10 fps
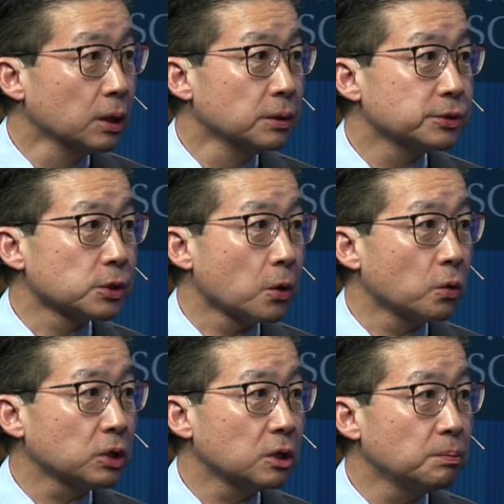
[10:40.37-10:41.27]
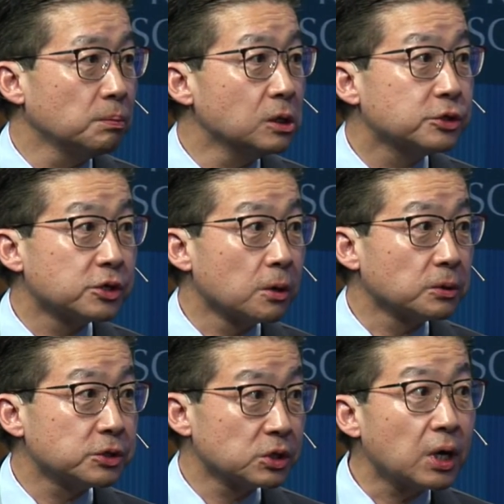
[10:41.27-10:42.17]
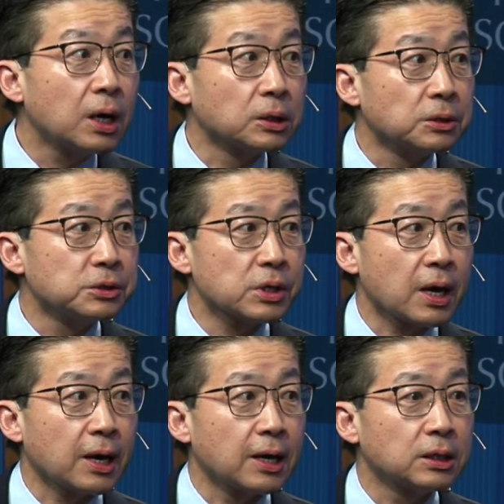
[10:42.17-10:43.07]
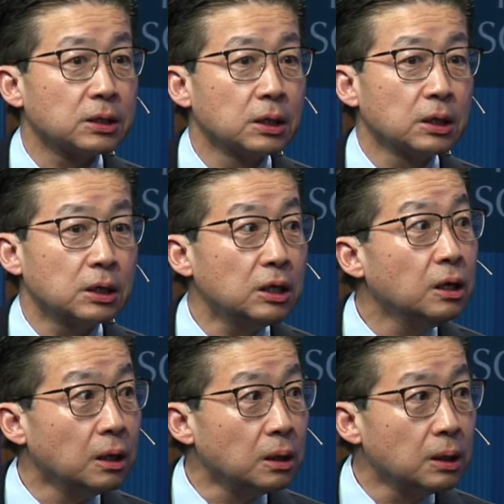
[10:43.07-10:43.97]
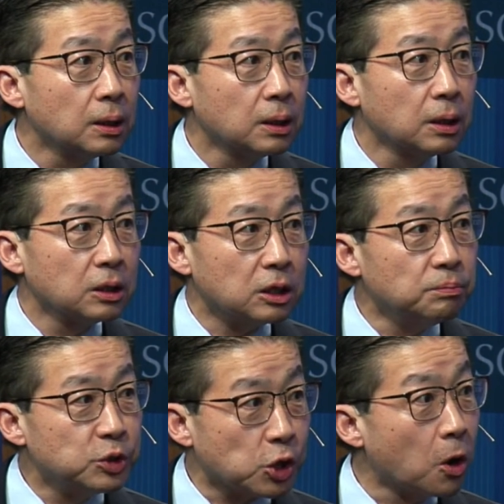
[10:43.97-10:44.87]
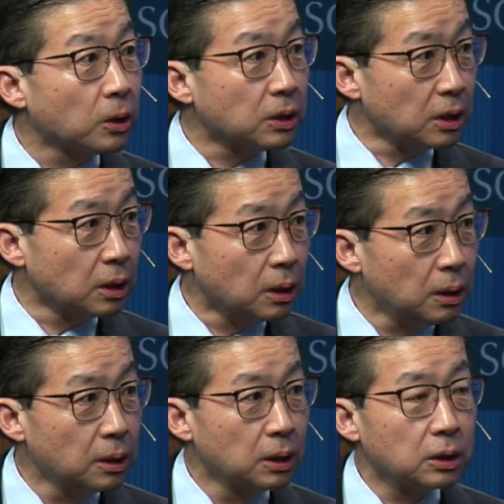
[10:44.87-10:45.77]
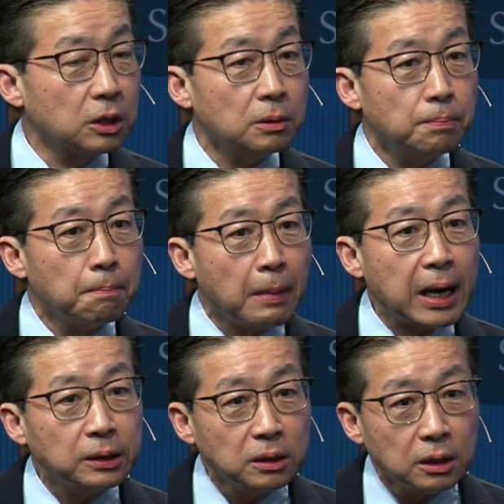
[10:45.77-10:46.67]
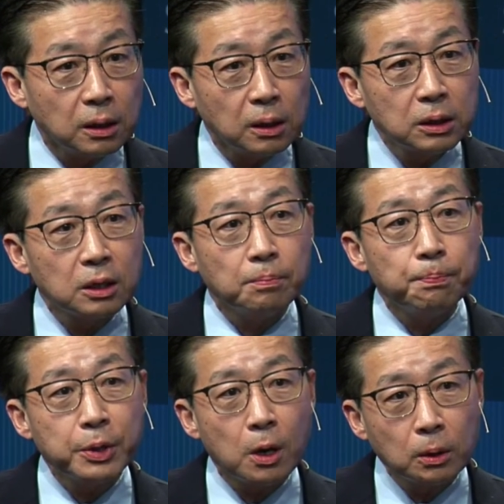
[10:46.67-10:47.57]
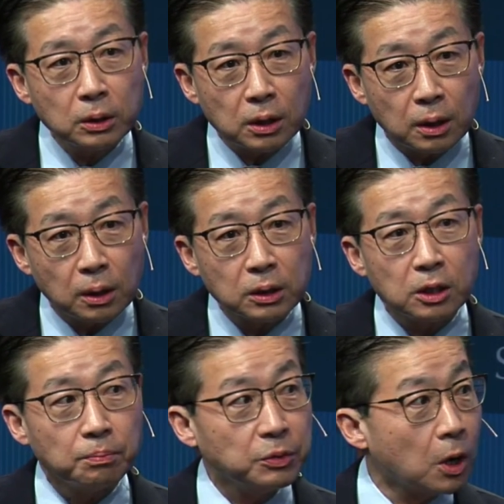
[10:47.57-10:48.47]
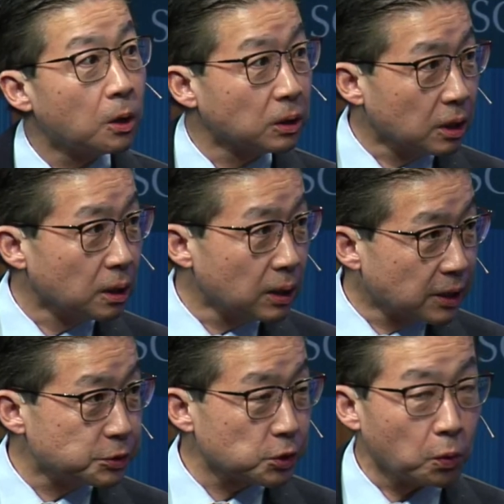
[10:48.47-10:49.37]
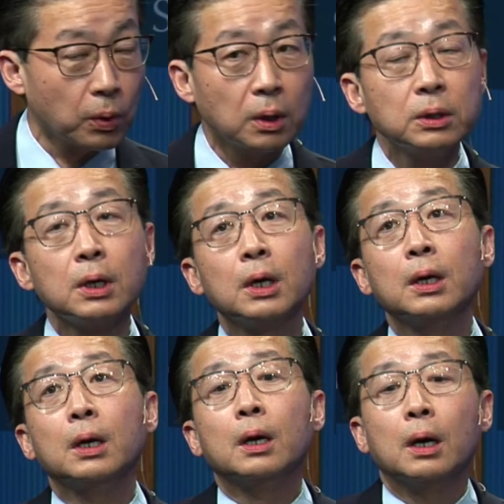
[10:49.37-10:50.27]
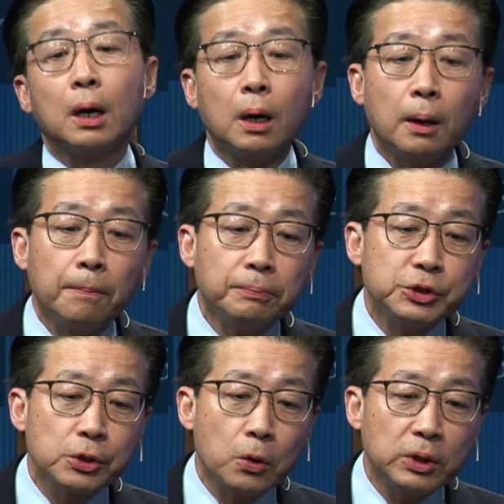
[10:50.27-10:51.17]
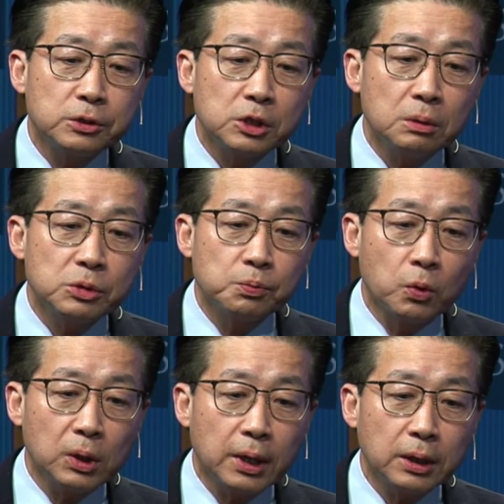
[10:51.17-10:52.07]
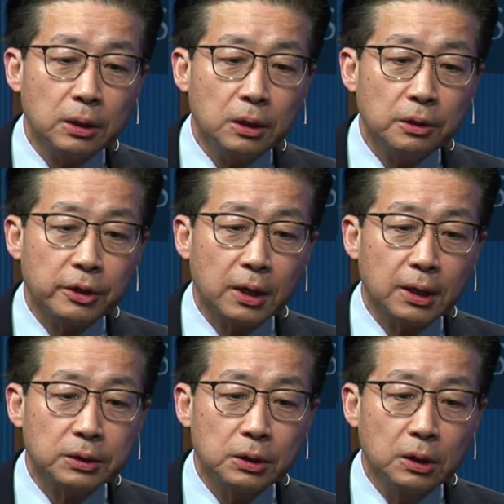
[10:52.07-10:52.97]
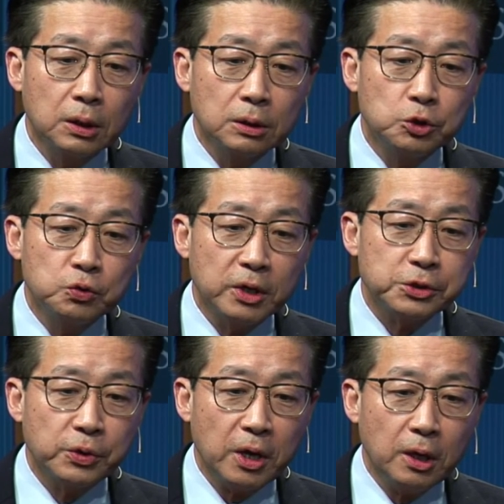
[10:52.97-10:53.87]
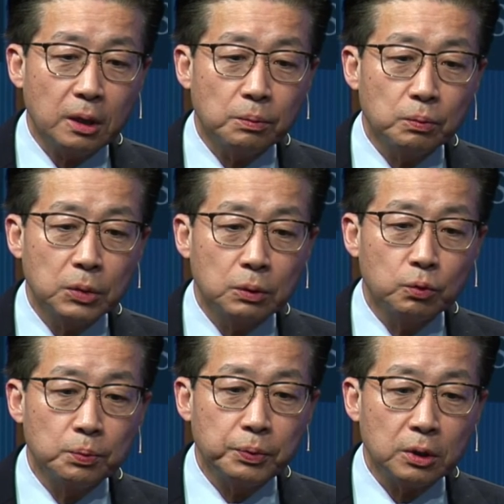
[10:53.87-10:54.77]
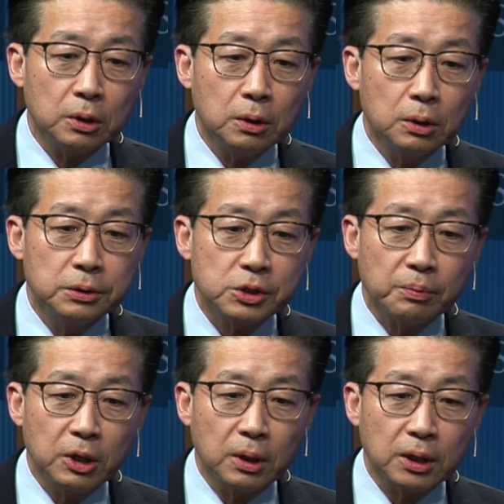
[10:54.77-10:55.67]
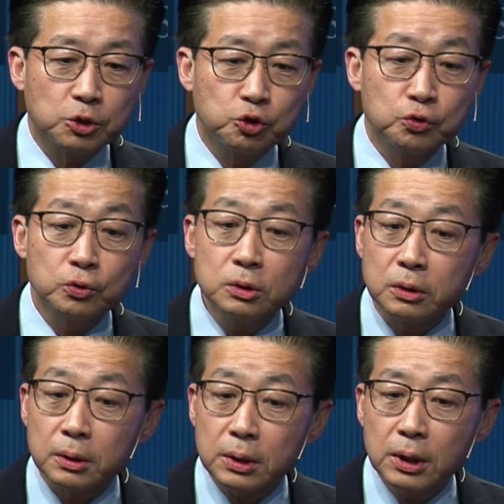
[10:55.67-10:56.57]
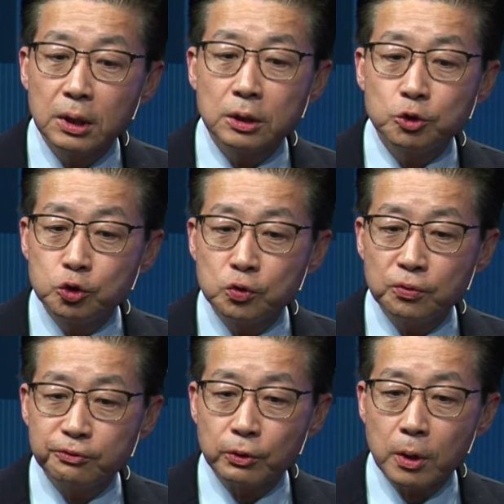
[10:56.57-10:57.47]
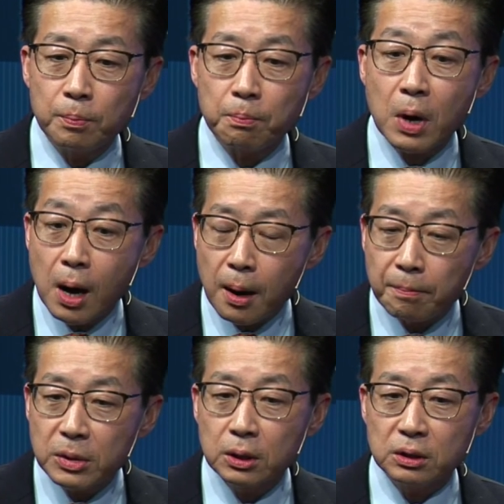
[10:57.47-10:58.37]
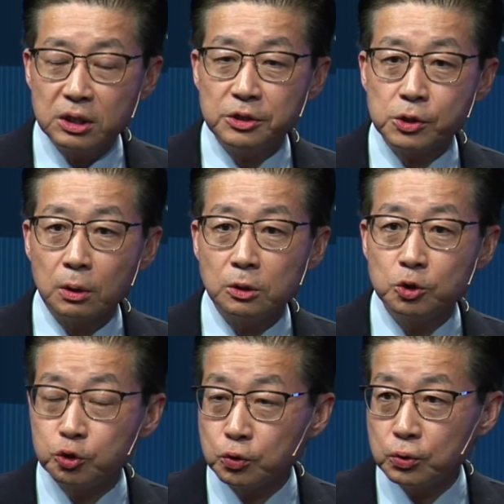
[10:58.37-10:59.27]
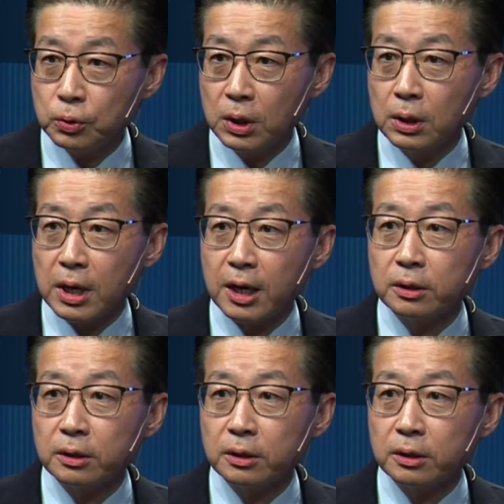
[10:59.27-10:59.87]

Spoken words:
So Kim Il-sung's sons had Il, Kim Jong-il, Kim Man-il, Kim Pyong-il, Kim Yong-il, and so on. So it seems more likely that Chue's name would be something like Ju-un, Ju from mom, Lee Seol-ju, and